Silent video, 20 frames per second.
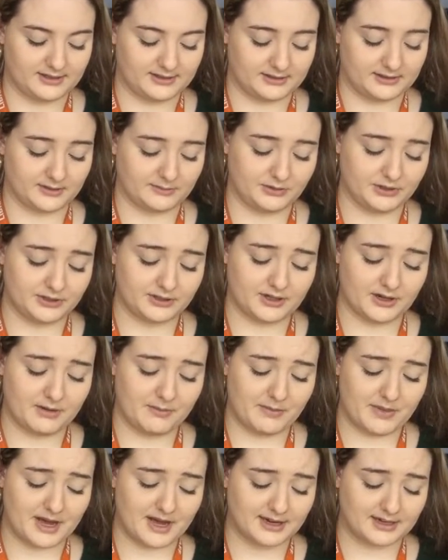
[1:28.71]
So I'm just going to
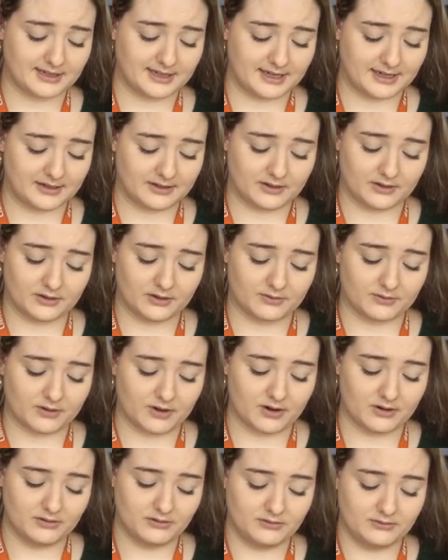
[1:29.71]
mark that on the
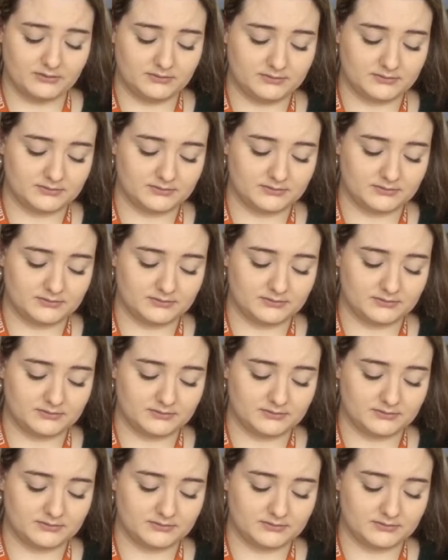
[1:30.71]
roll.